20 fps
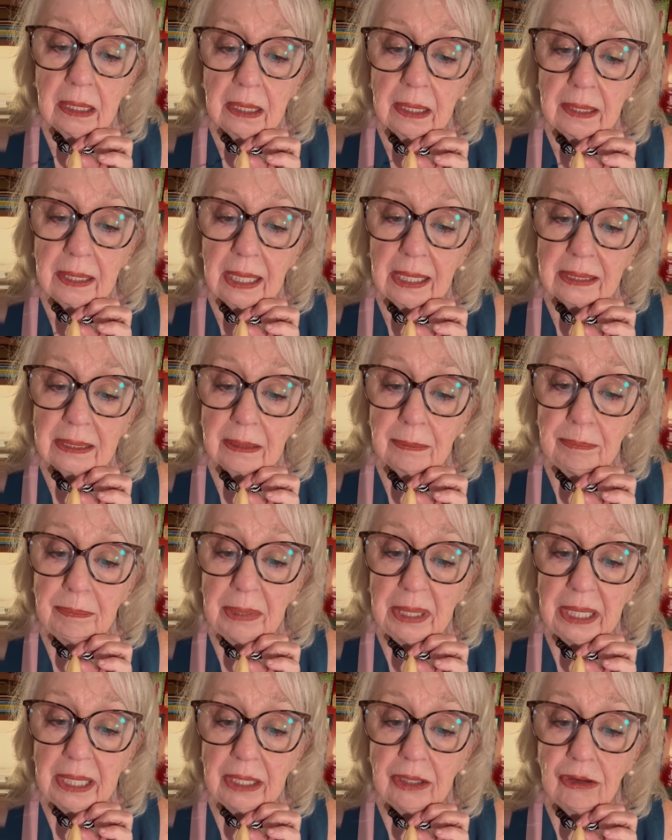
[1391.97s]
That's a
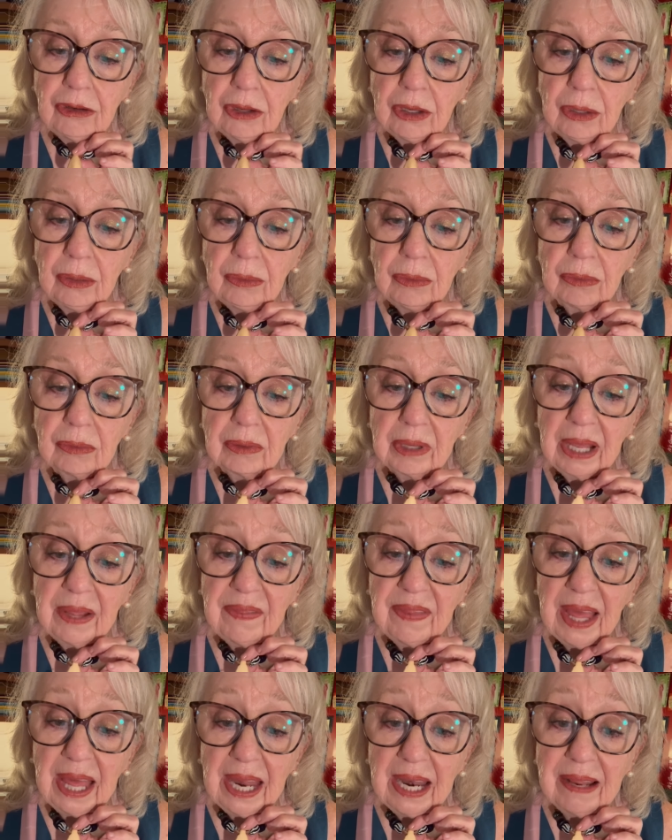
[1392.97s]
big tooth. And
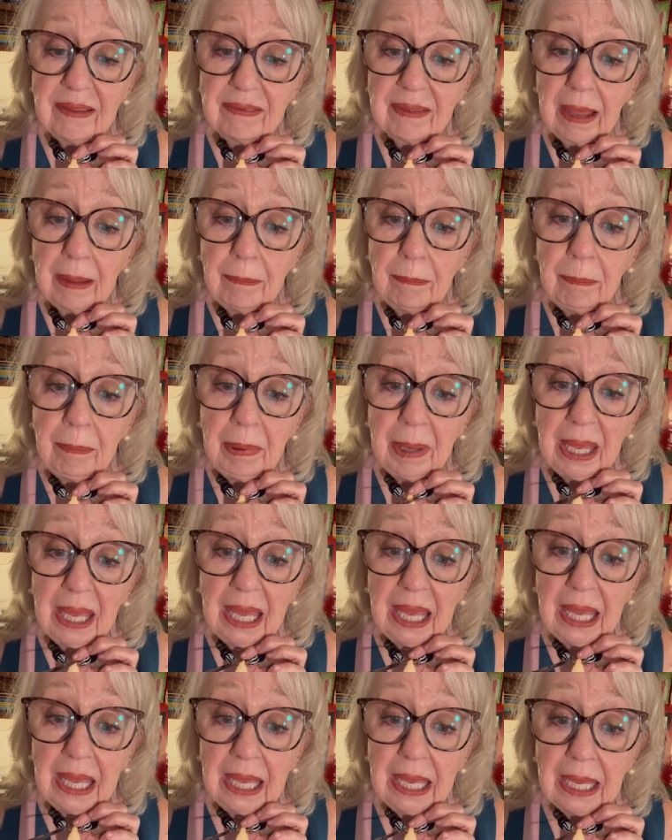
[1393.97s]
that is a
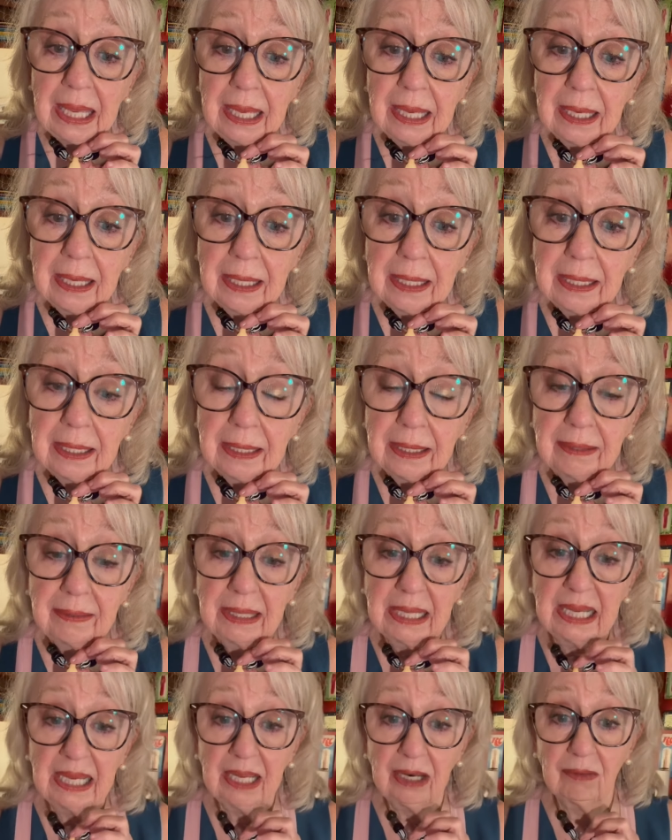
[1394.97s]
big
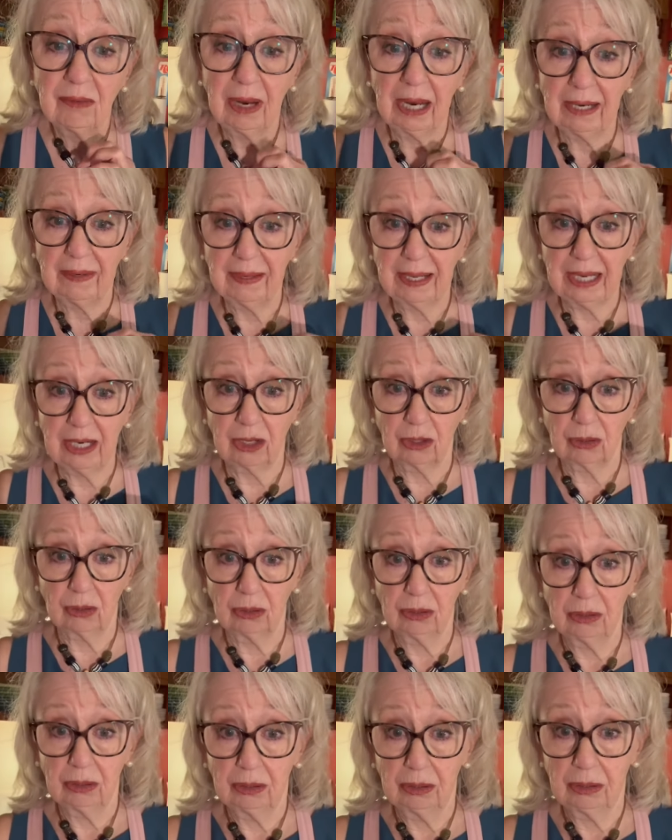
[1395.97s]
thing right there.
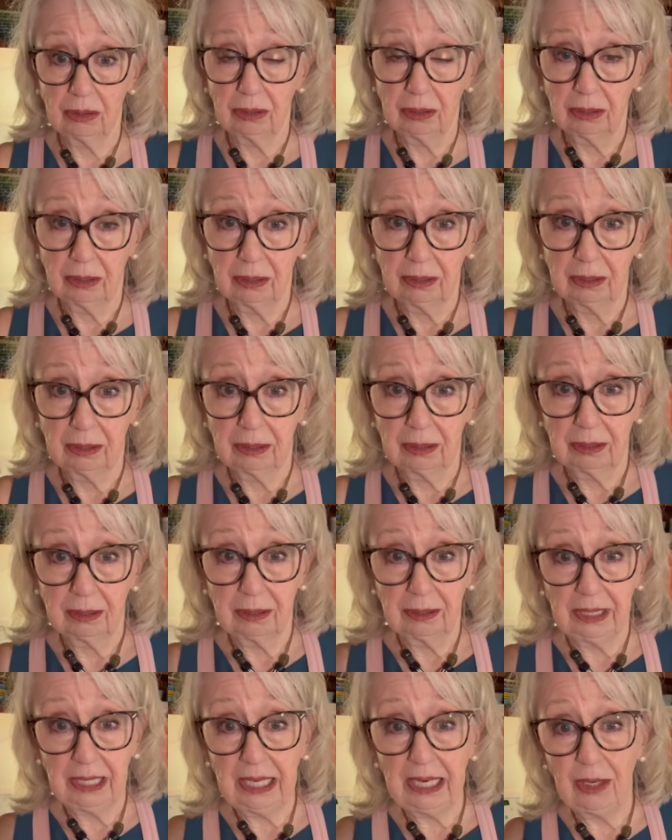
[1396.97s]

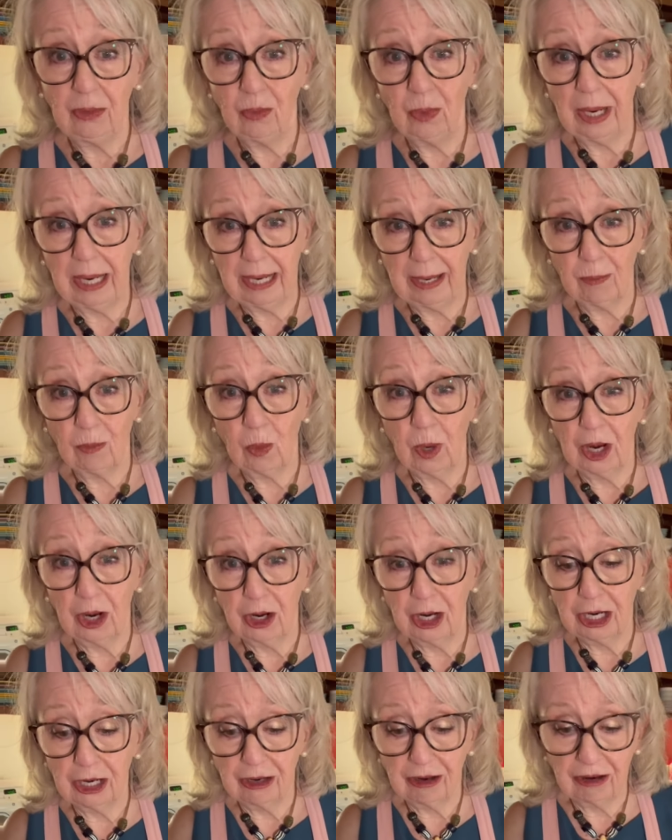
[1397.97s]
Anyway, I'm wearing
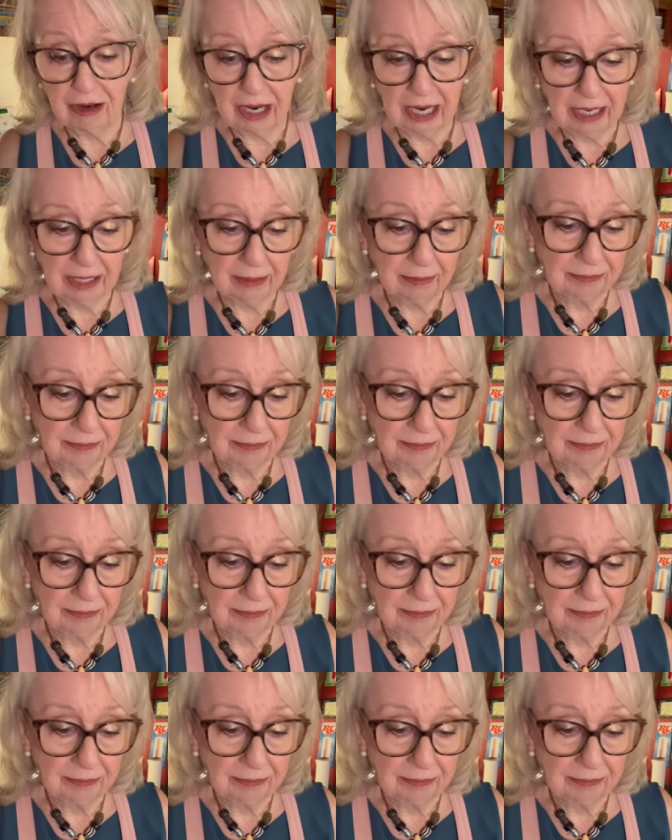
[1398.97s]
it today.